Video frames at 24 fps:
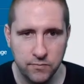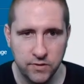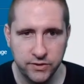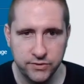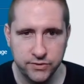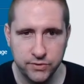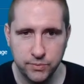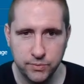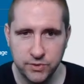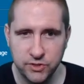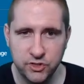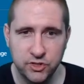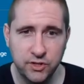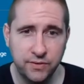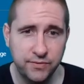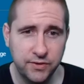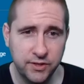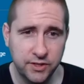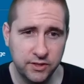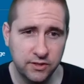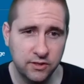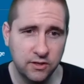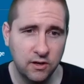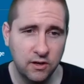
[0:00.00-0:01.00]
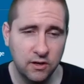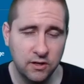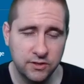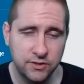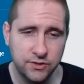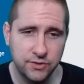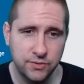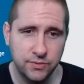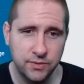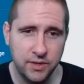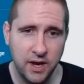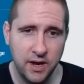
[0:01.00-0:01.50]
So when shuffling the cards,
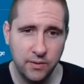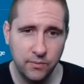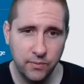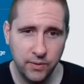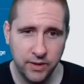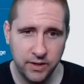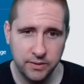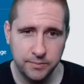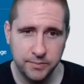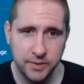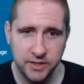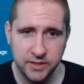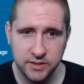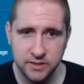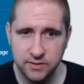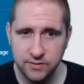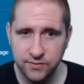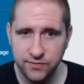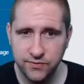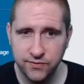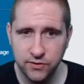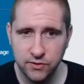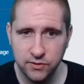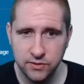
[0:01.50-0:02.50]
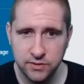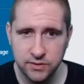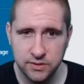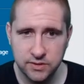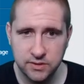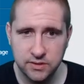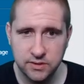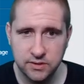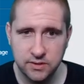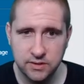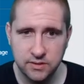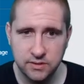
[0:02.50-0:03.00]
do not randomize the
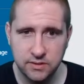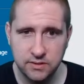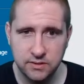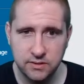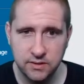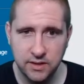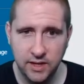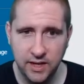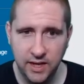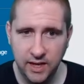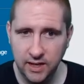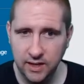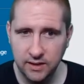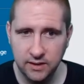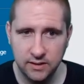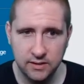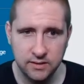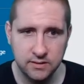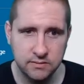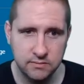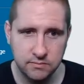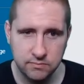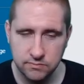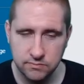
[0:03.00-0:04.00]
first N,